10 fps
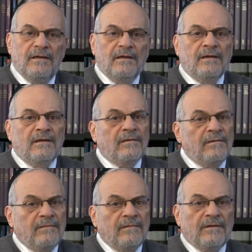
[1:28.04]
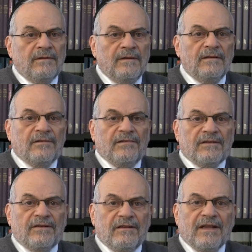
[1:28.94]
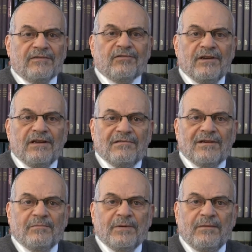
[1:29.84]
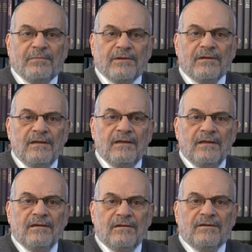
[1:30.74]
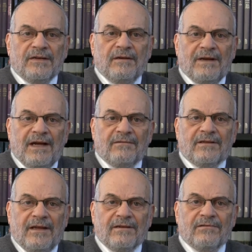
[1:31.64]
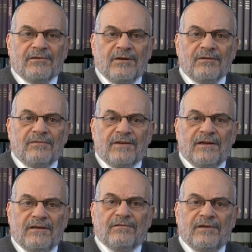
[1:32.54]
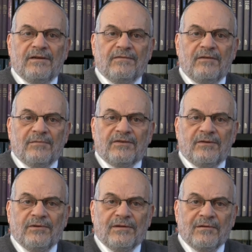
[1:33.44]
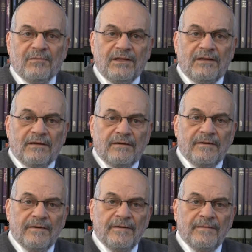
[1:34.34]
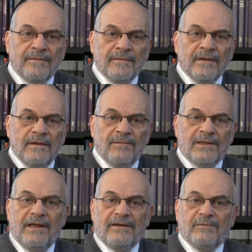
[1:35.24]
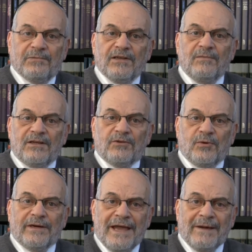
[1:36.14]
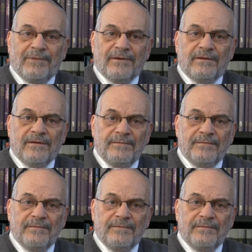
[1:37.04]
it's interesting that 300 people could somehow take control of a country of almost 200 million. But that's pretty much what happened.